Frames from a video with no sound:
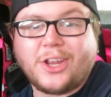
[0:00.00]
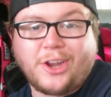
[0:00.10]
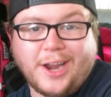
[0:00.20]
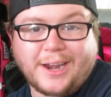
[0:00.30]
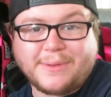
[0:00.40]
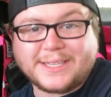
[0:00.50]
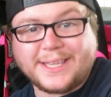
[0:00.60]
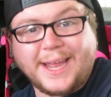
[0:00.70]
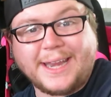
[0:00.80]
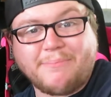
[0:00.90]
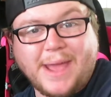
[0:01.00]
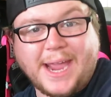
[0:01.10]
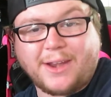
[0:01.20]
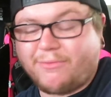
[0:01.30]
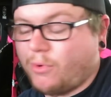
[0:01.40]
You're not going to be sliding
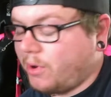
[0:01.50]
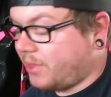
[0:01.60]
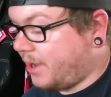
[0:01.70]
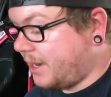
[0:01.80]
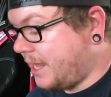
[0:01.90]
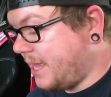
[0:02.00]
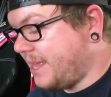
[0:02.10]
back and forth on.